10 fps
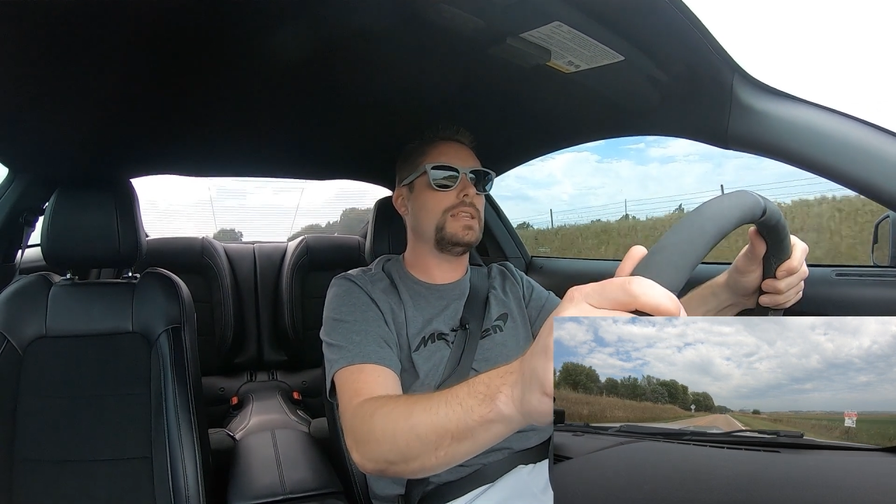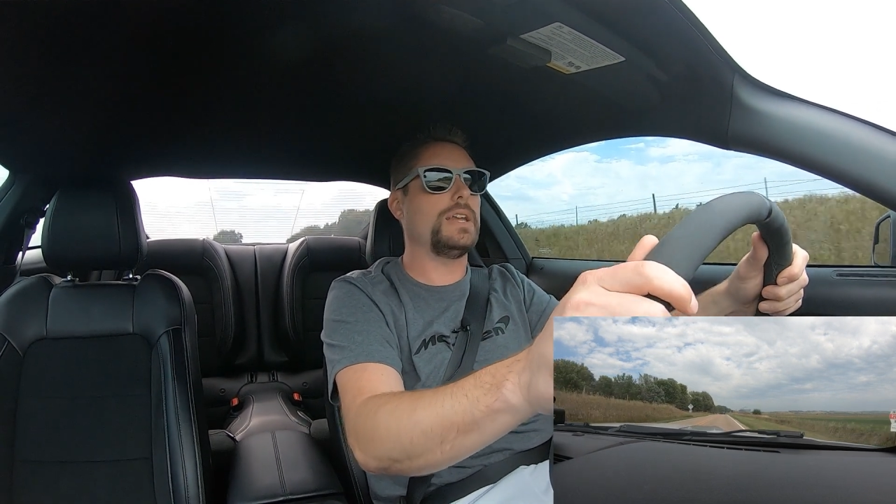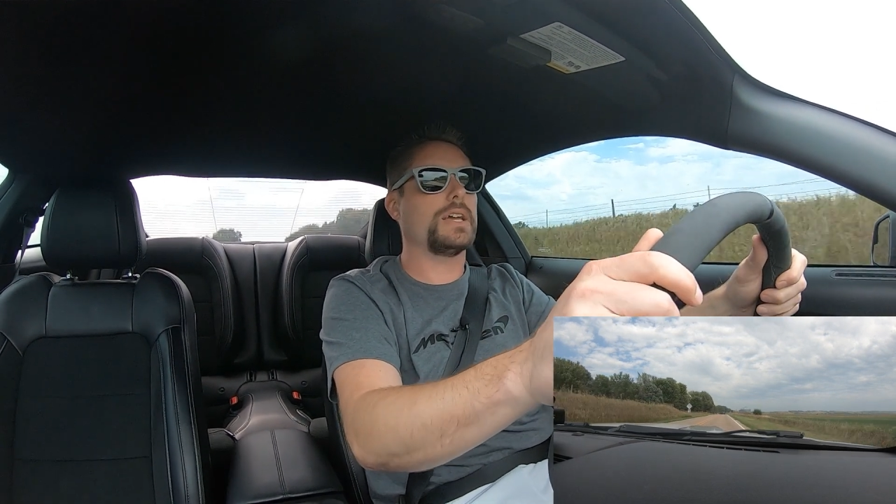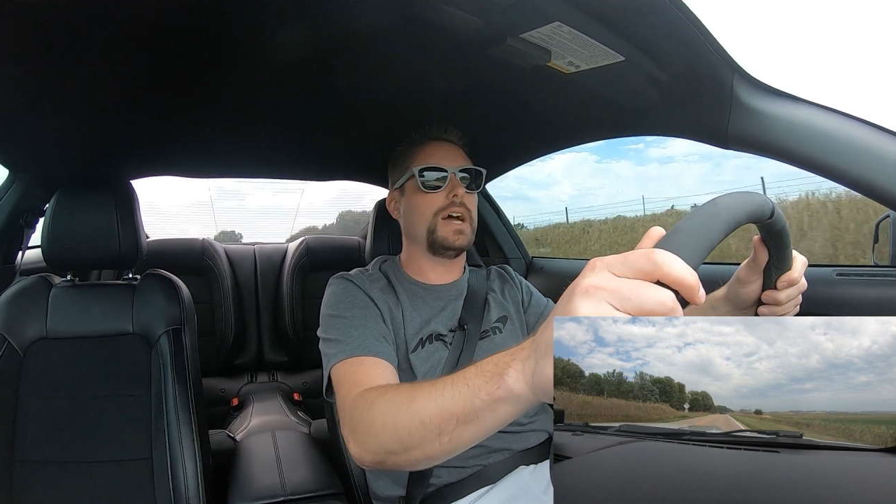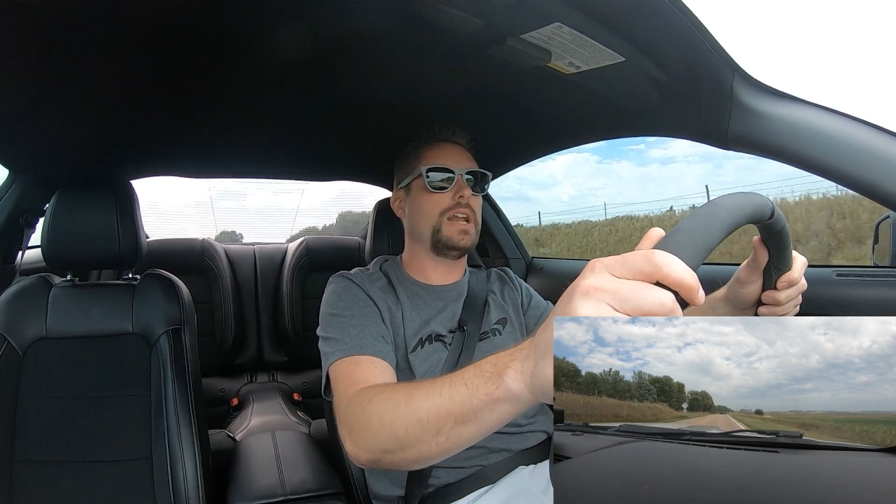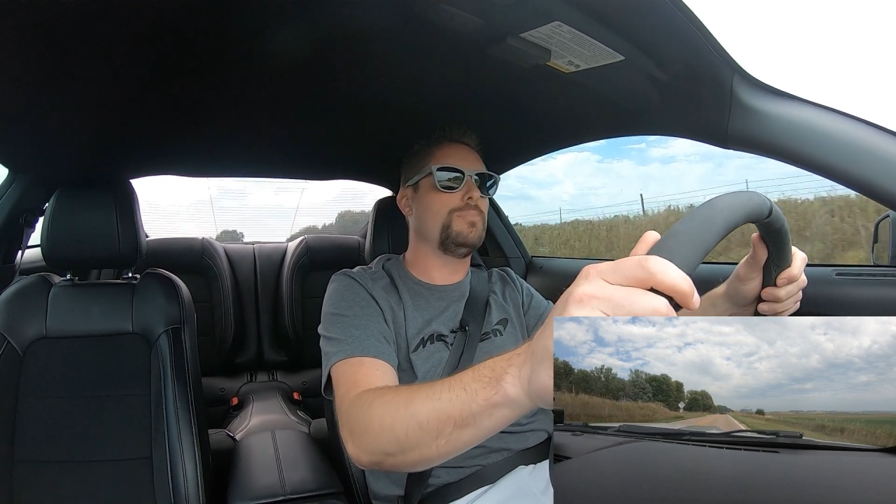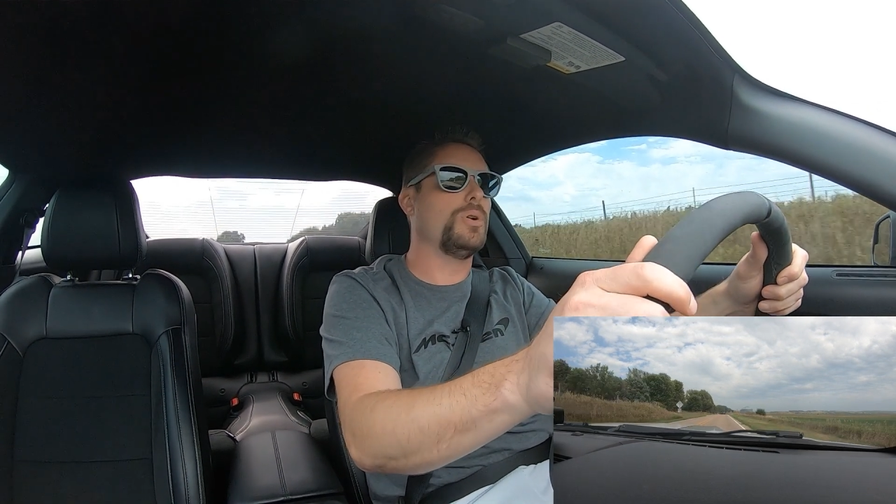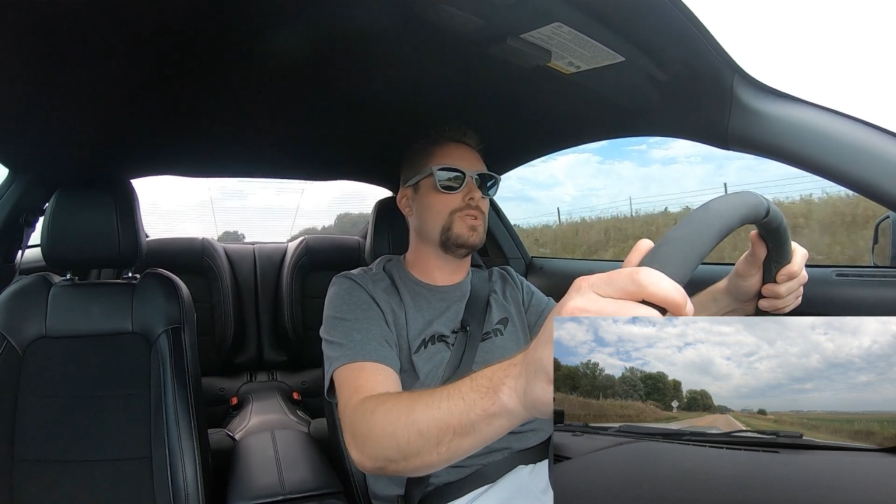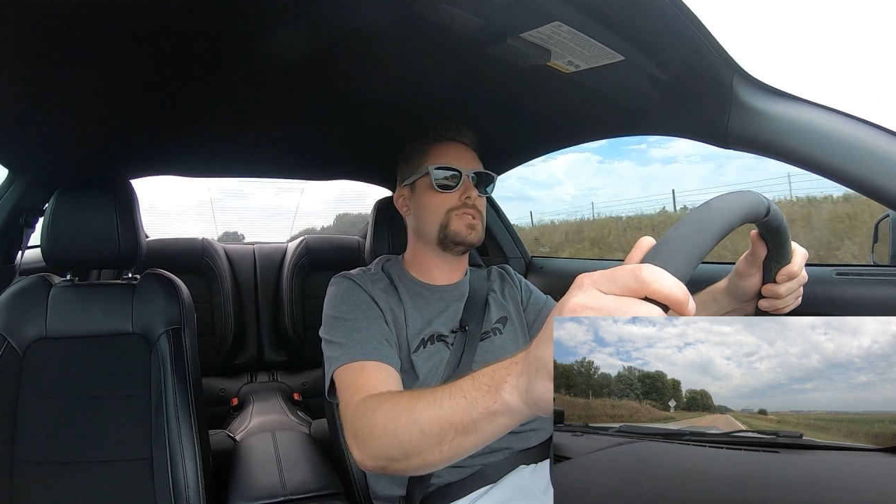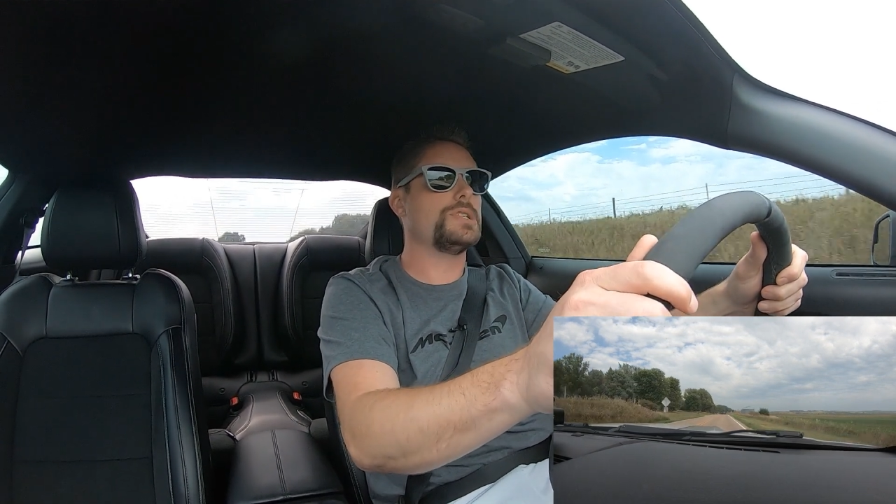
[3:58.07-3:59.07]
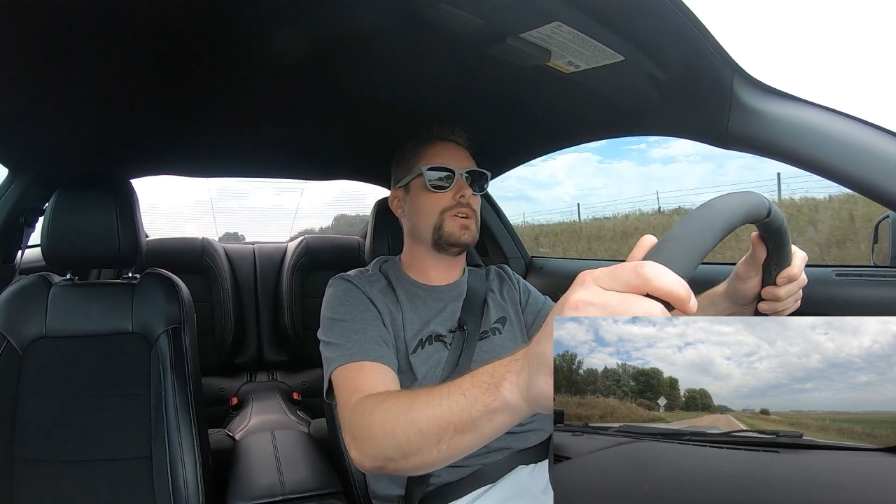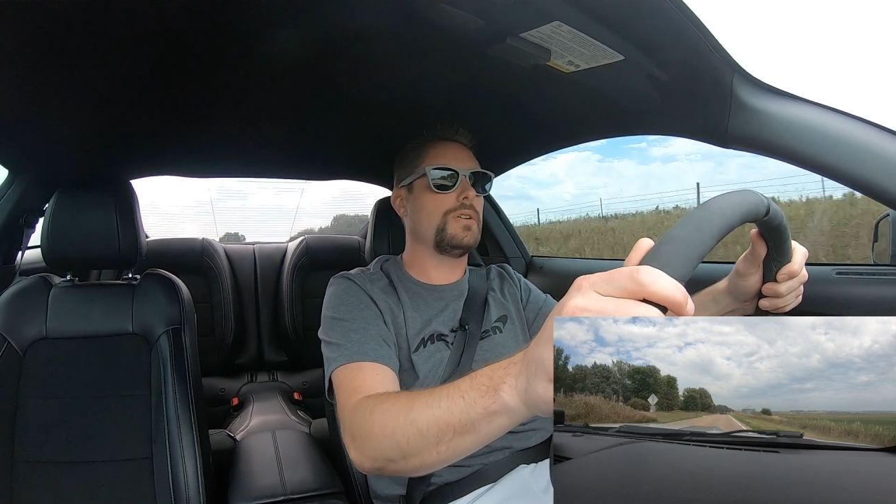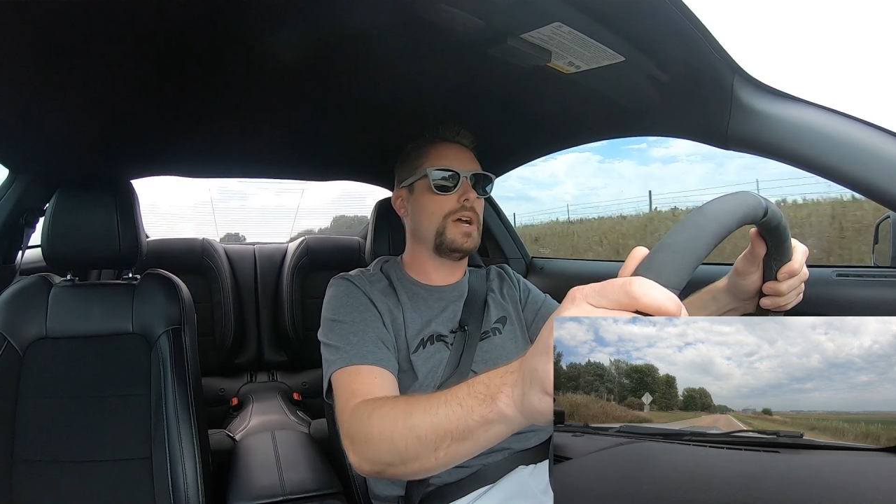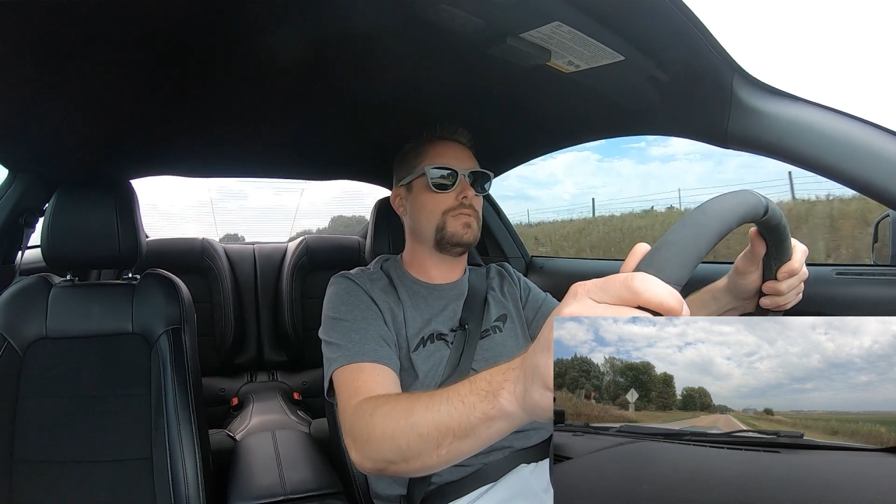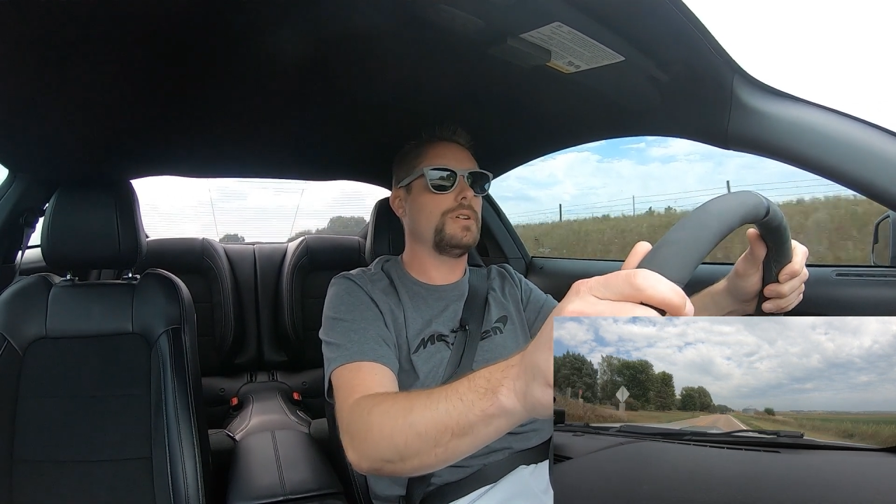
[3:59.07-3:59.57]
that it kind of pulls you
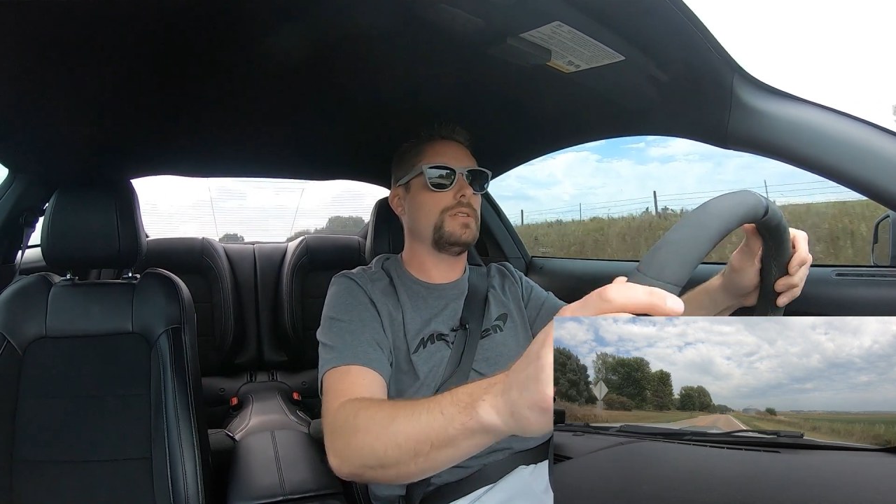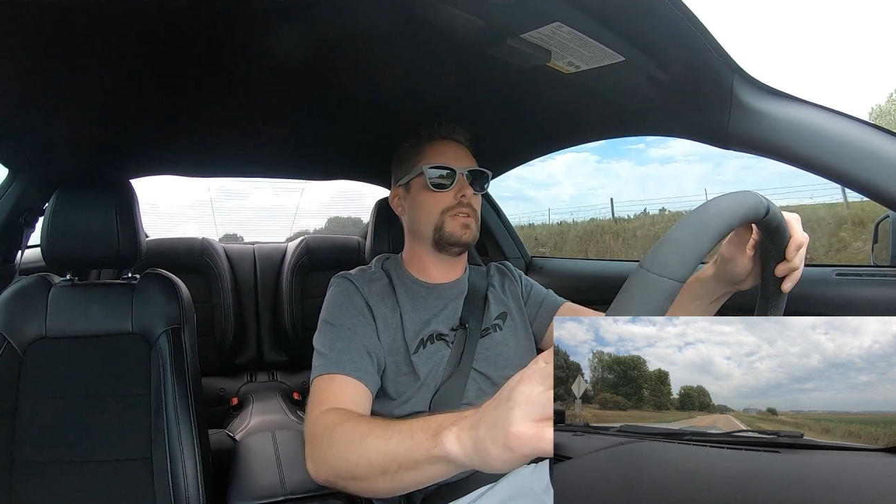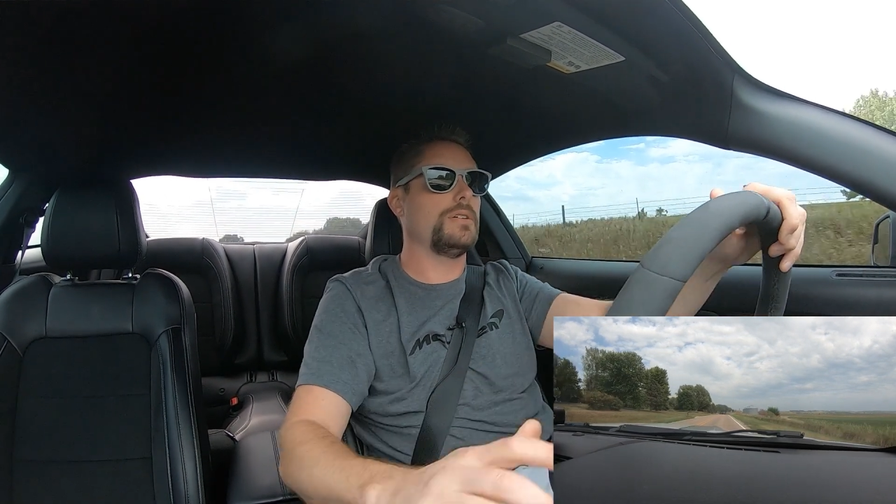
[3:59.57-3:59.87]
around on